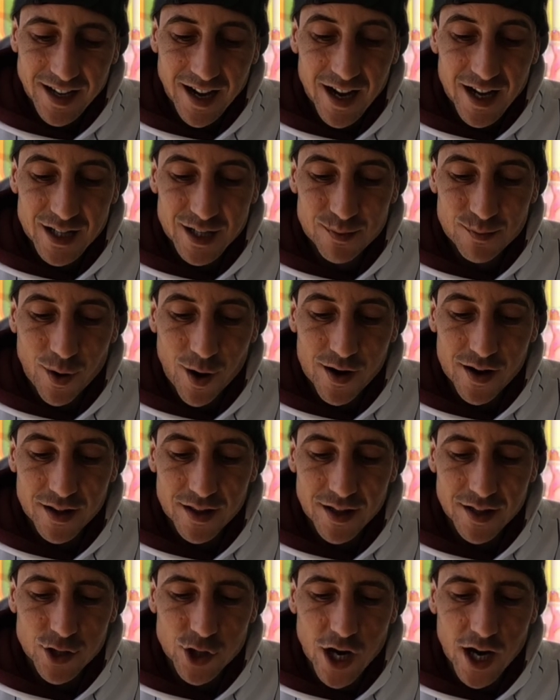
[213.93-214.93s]
Guys,
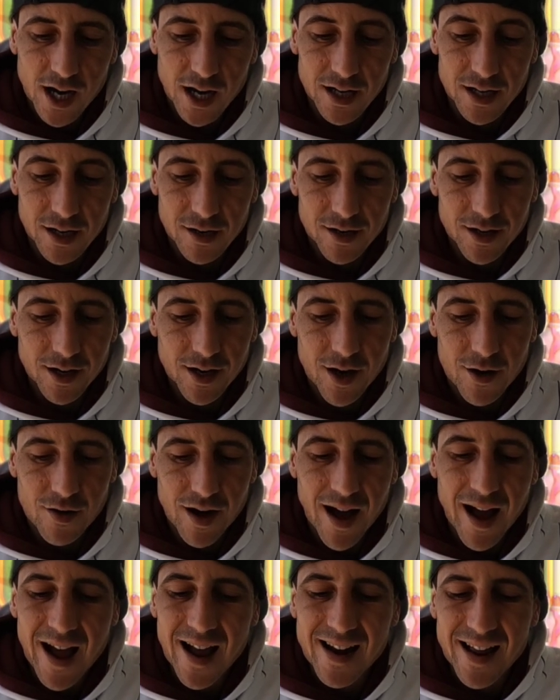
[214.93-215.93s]
pardon the chicken. There you go.
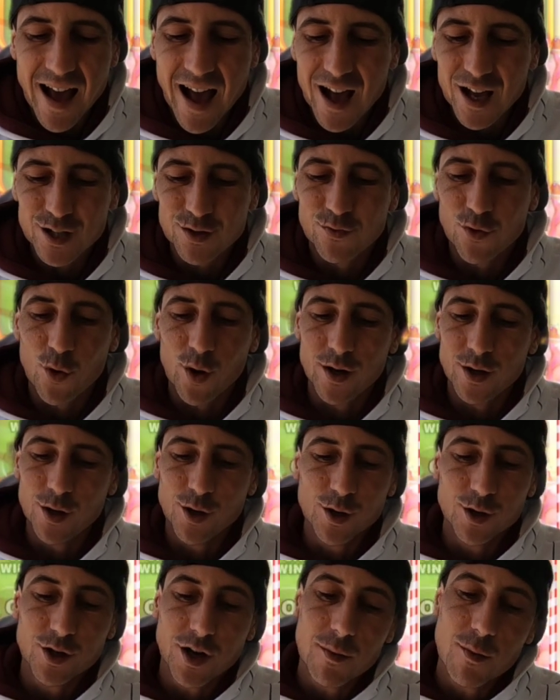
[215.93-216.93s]
I had to ask for it,
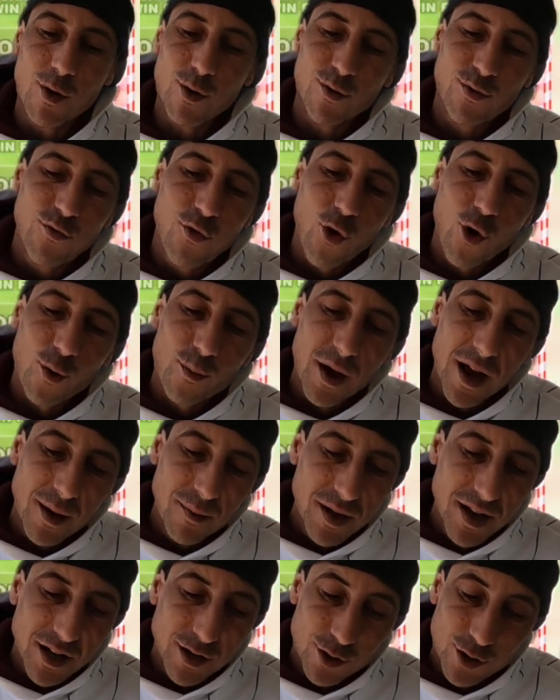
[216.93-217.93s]
dude. Come on, four,
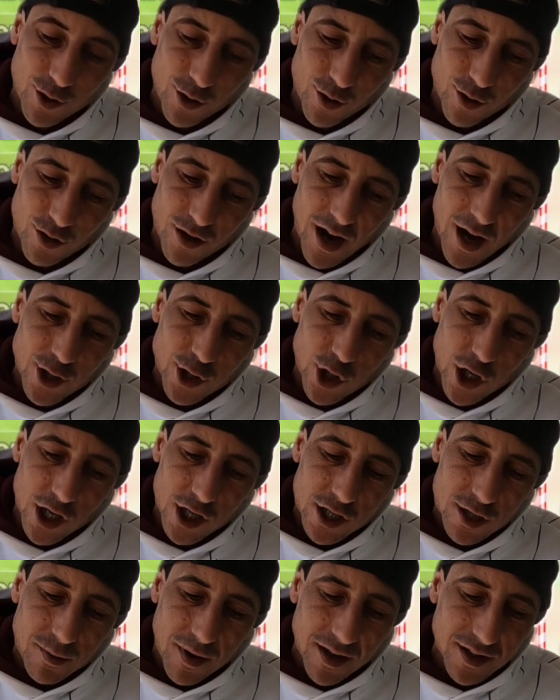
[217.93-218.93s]
baby. Dude, I
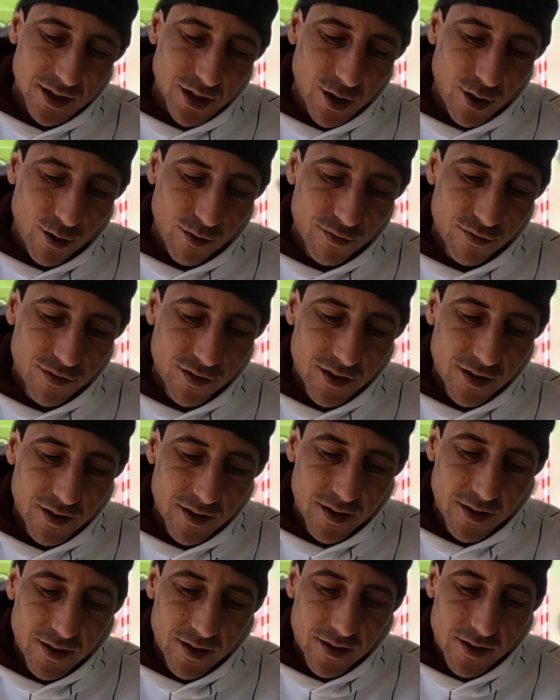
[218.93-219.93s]
jinxed myself.
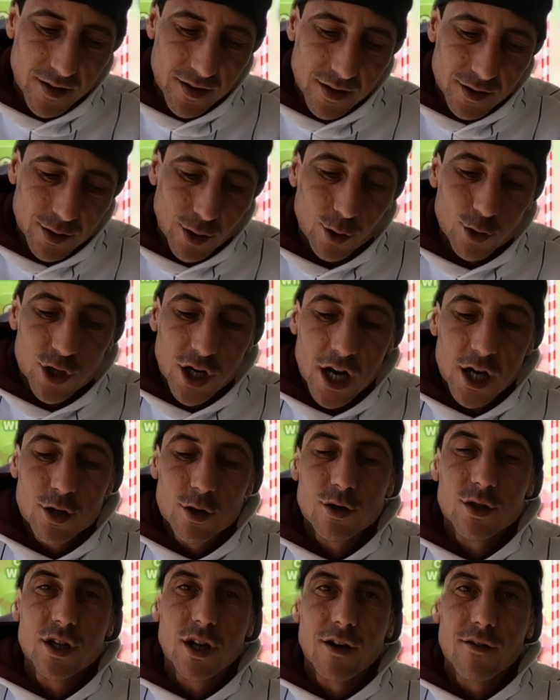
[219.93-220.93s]
Don't
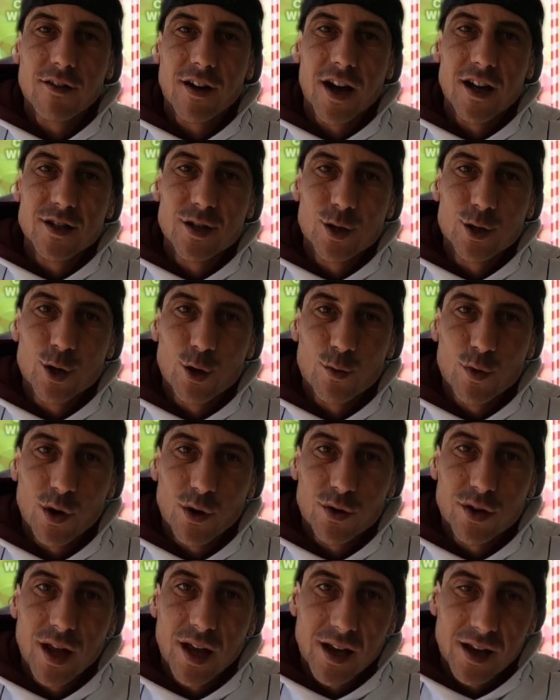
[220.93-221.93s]
jinx yourself, guys. It's a
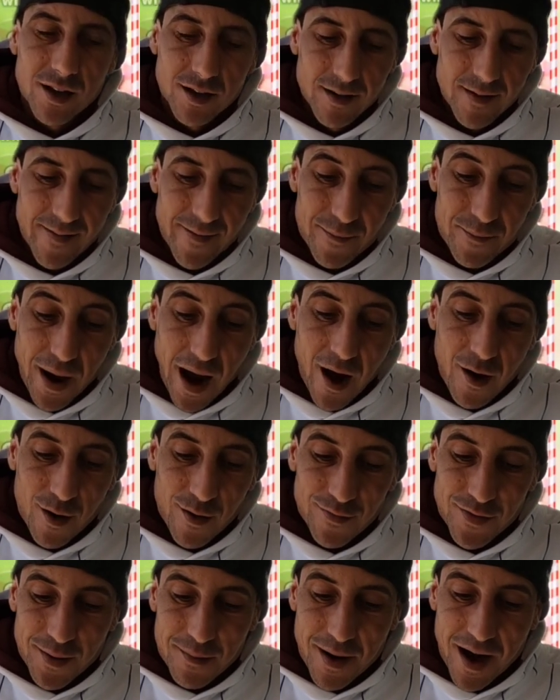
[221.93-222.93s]
real thing.
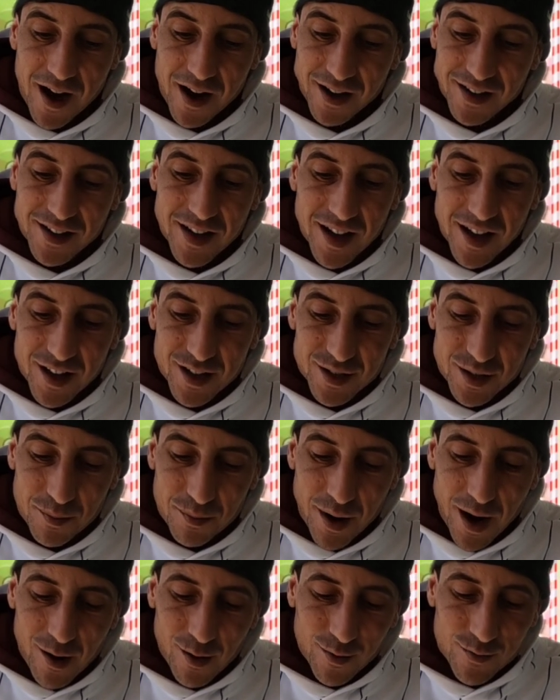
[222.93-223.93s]
Power of the mind, guys.
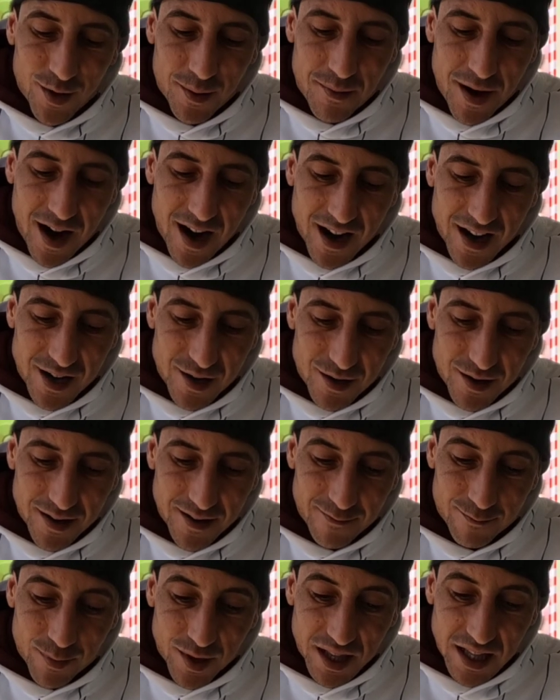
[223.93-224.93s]
The power of the mind.
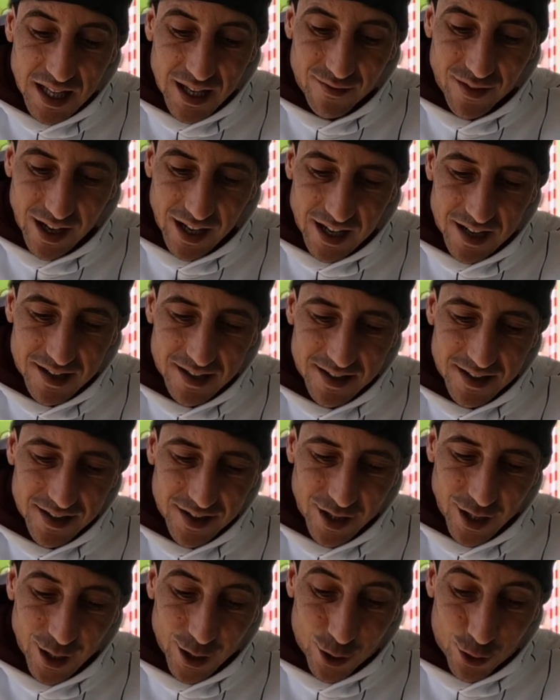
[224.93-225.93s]
Of believing.
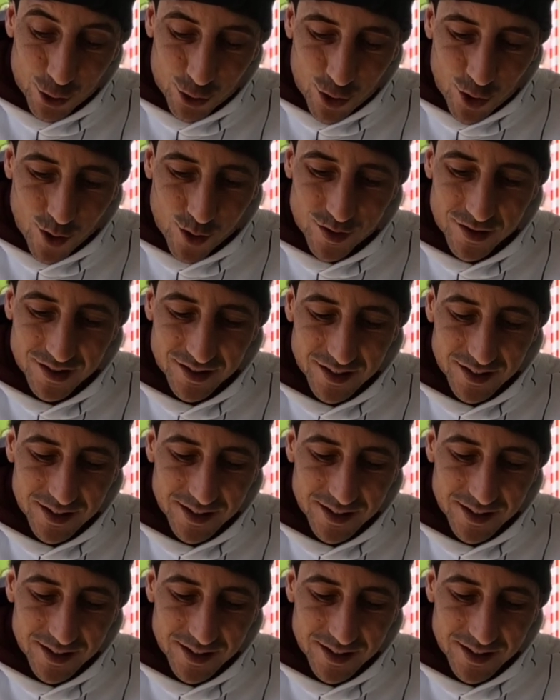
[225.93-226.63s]
It's true.